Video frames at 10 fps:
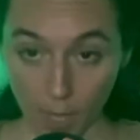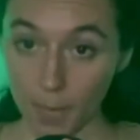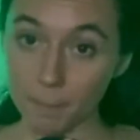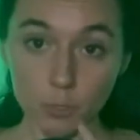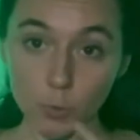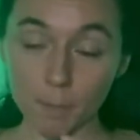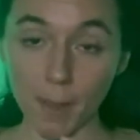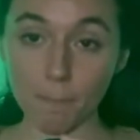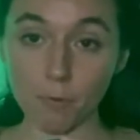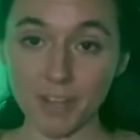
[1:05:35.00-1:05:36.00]
between my
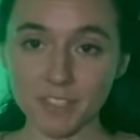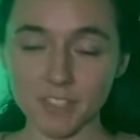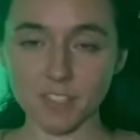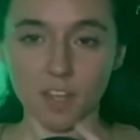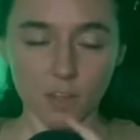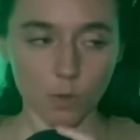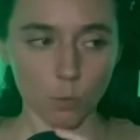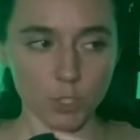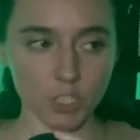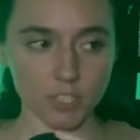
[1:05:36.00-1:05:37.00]
breasts,
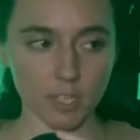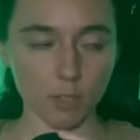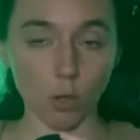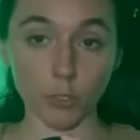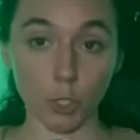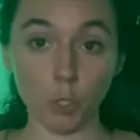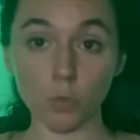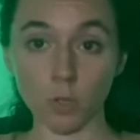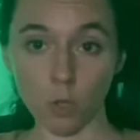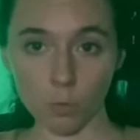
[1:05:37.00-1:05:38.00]
which is called a
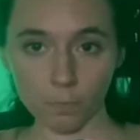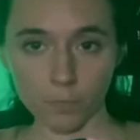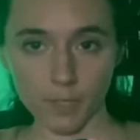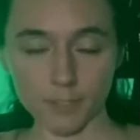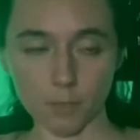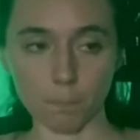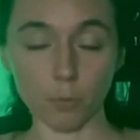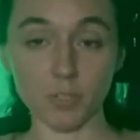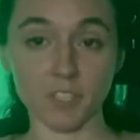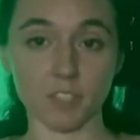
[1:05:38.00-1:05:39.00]
unalome. It's a
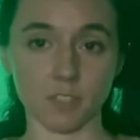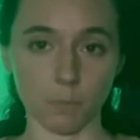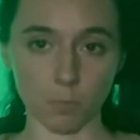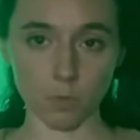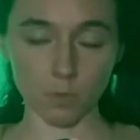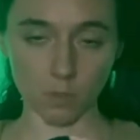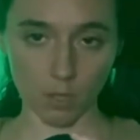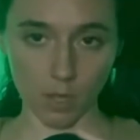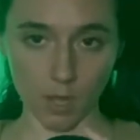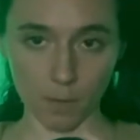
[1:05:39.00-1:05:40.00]
Buddhist symbol.
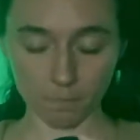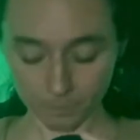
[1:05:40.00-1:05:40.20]
I'll